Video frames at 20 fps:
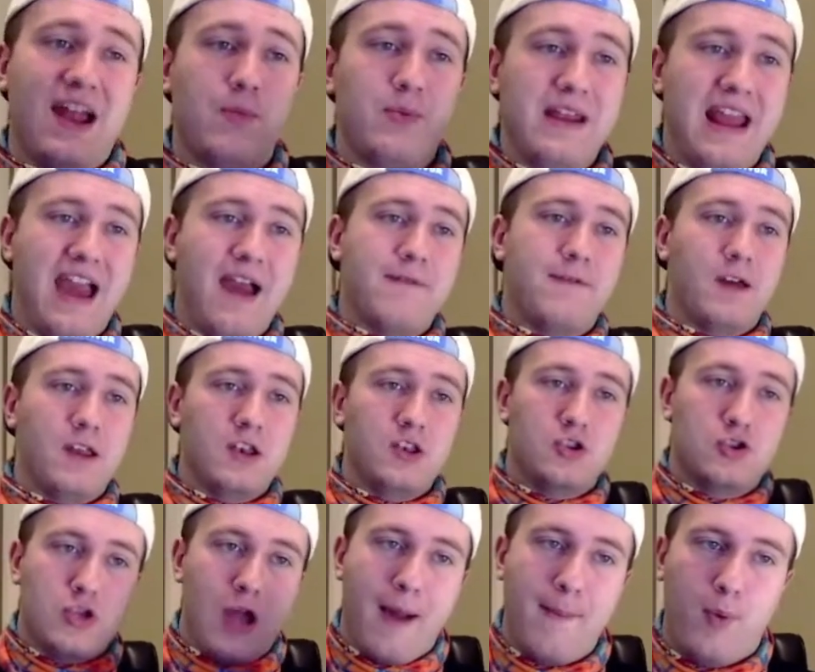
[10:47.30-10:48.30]
we have
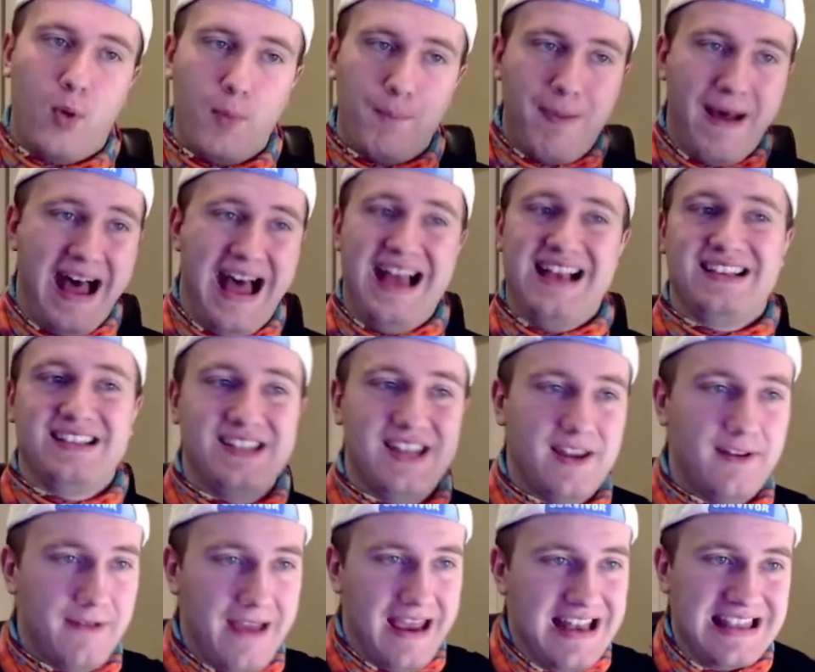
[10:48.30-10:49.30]
double
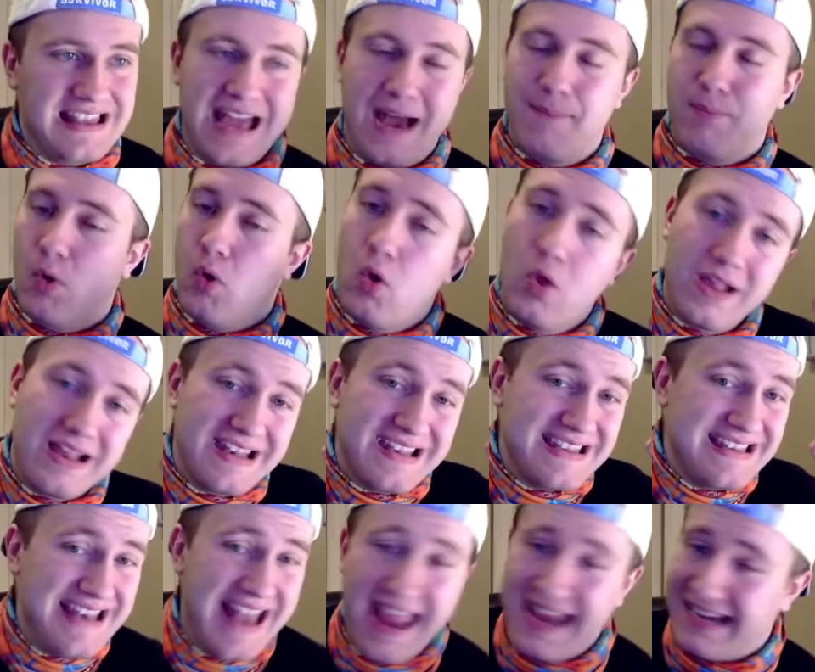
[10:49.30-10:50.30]
positive and double
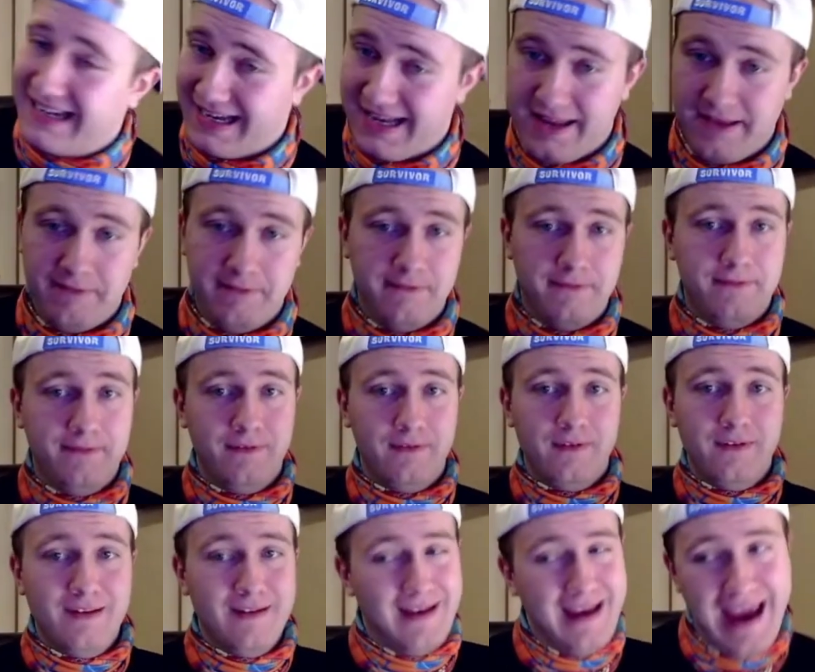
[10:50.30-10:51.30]
negative
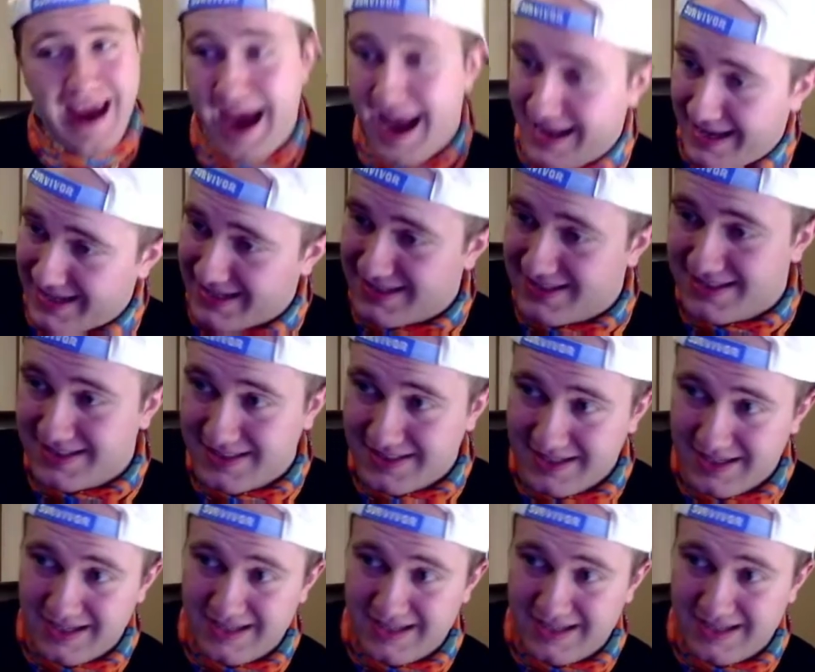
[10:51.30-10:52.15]
edits.